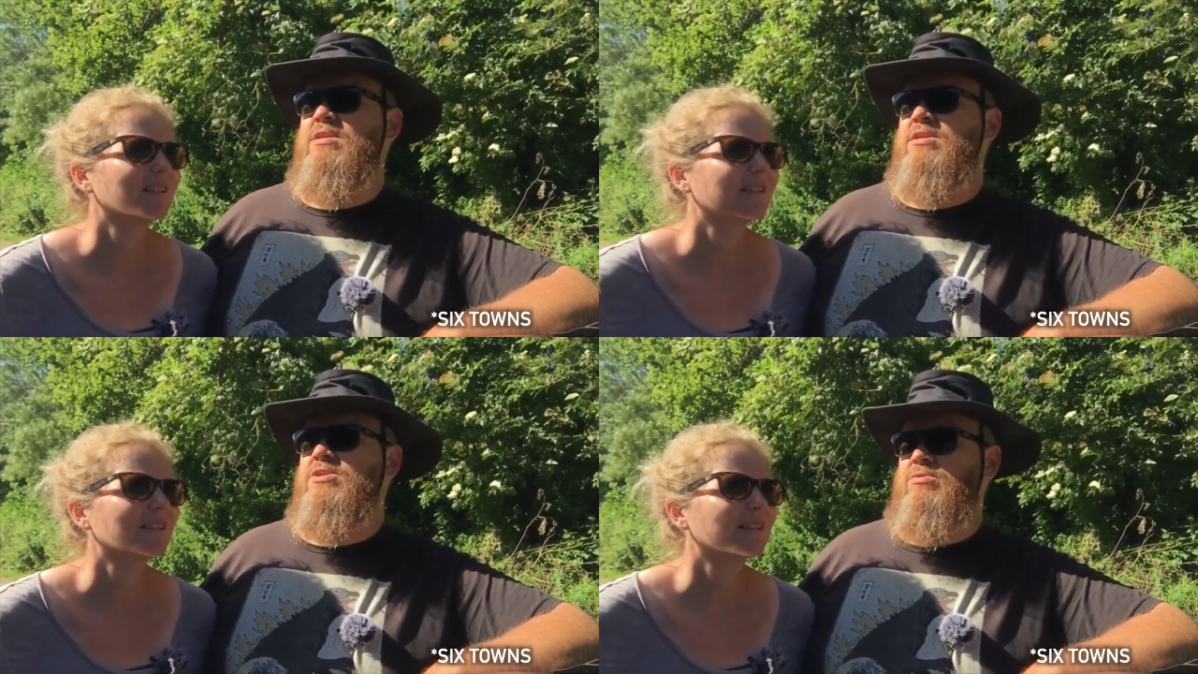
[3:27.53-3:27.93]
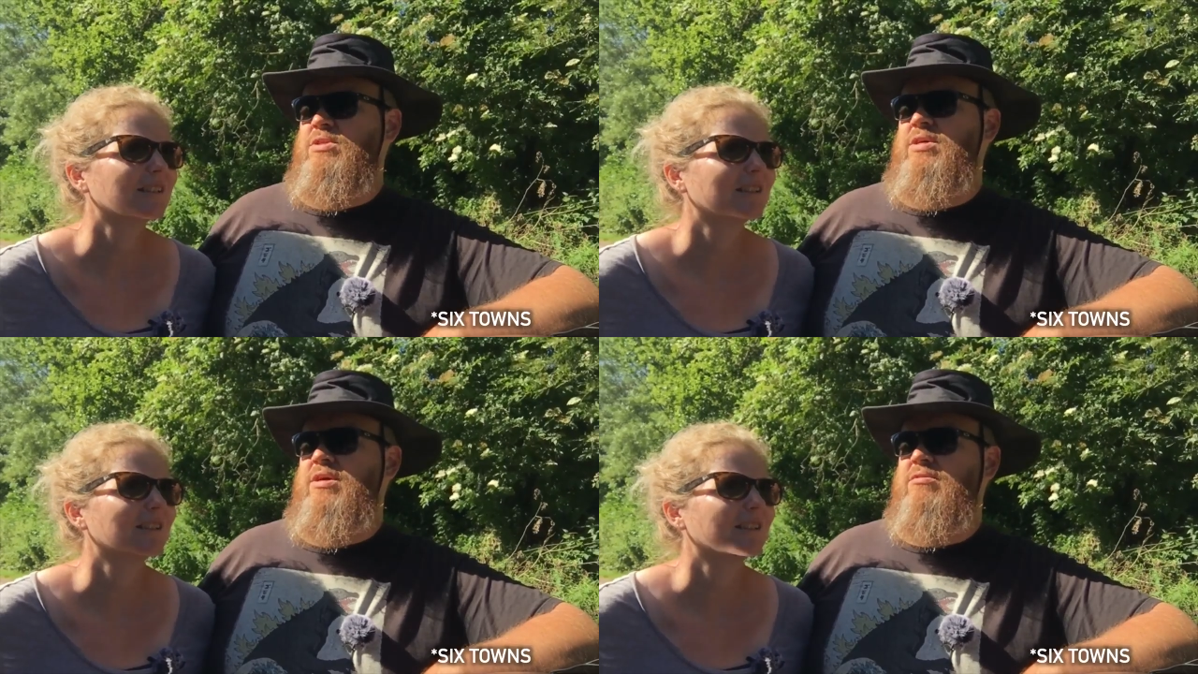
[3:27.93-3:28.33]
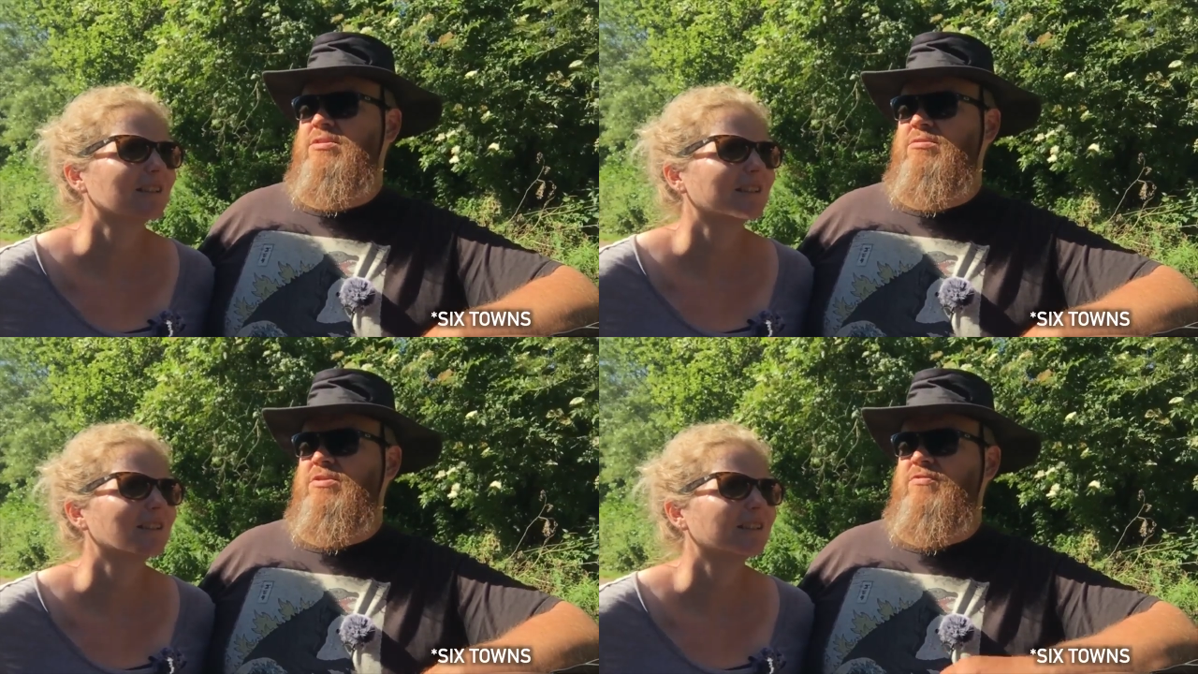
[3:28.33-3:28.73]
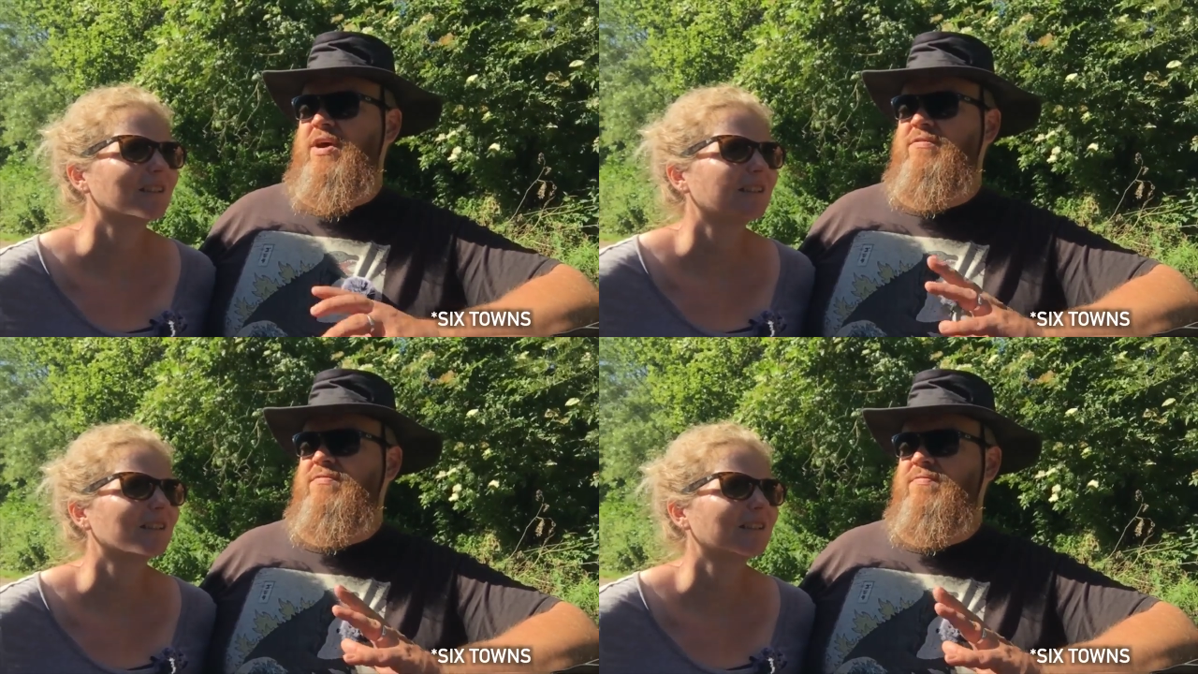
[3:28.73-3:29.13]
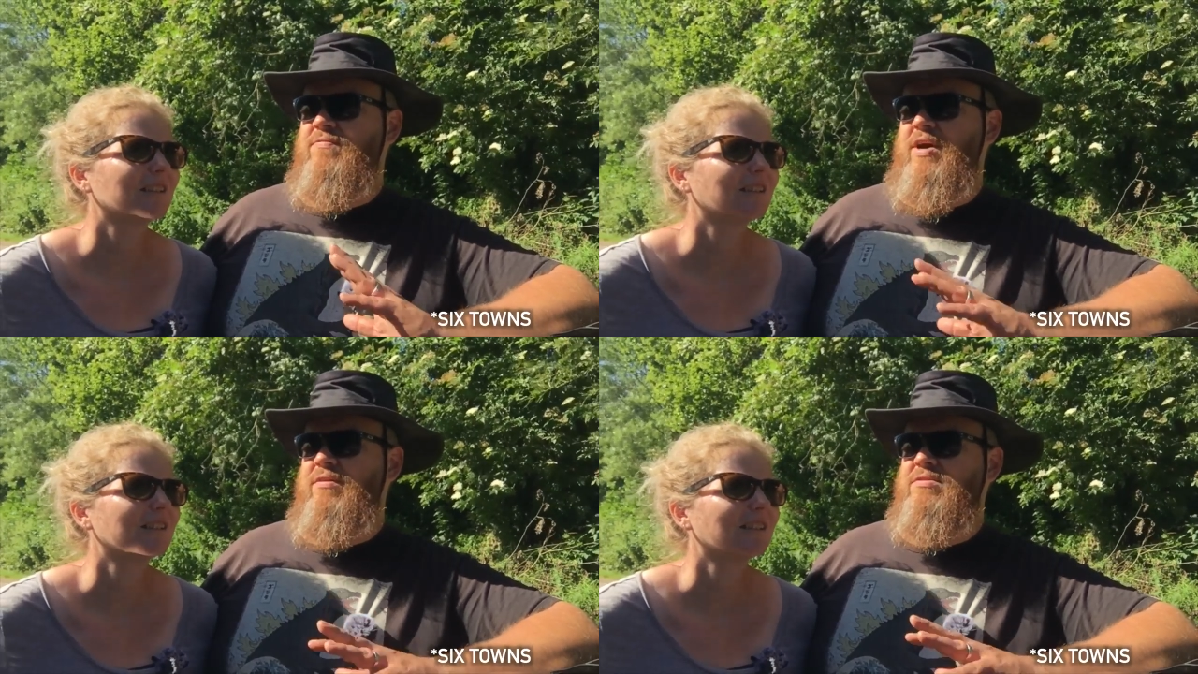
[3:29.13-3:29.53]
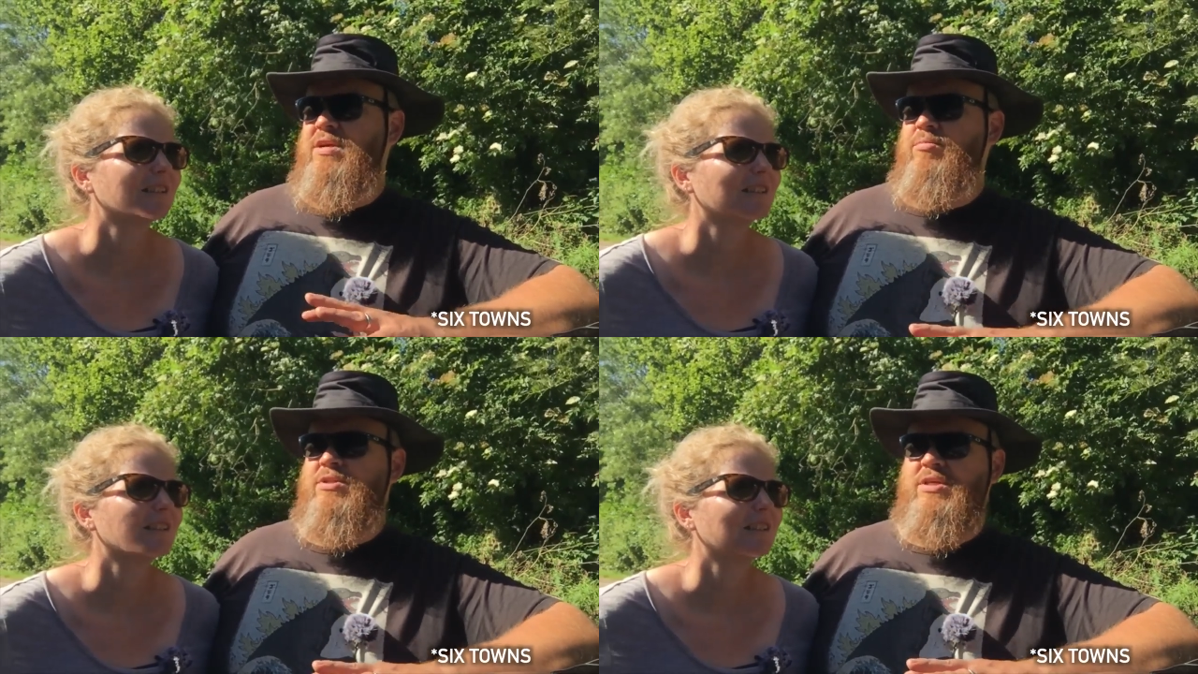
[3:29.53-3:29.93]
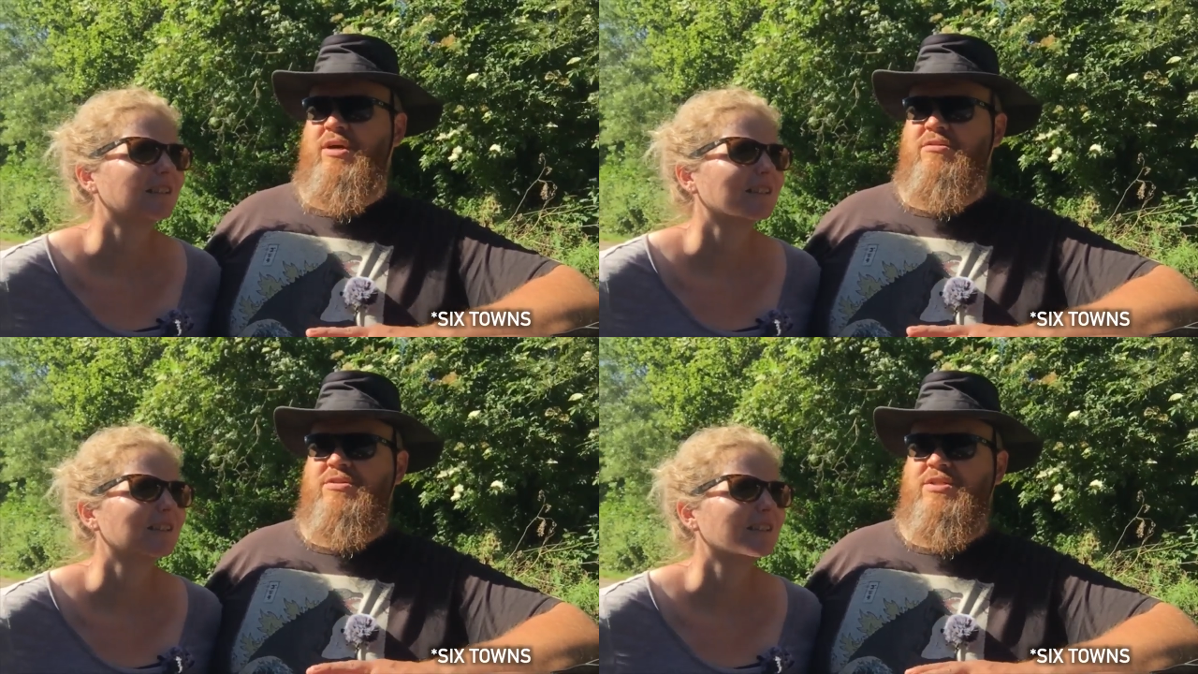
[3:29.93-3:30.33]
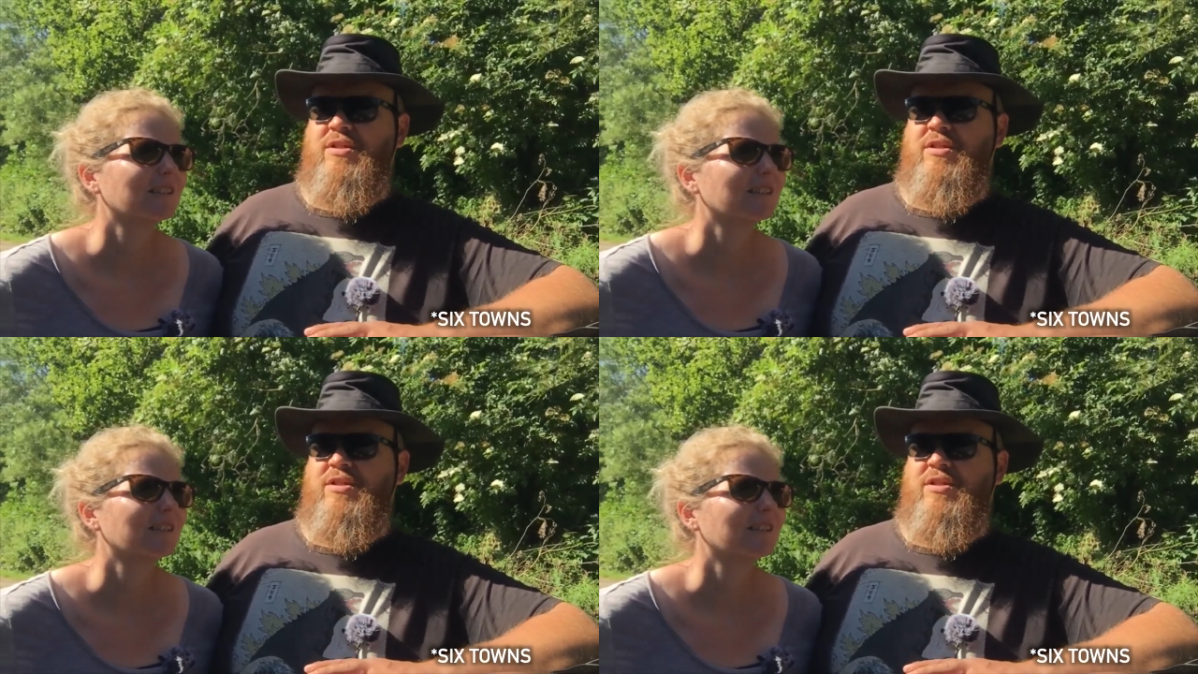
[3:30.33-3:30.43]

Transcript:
Speaker 1: industry towns. It was five separate towns,